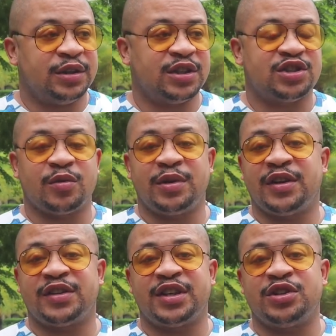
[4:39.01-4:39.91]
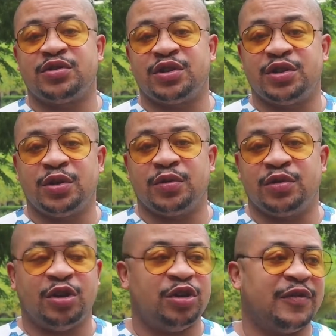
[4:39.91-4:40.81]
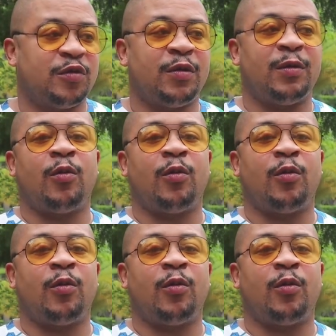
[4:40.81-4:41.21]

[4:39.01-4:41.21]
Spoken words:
There's so many other things you can do. You know, you'd have to worry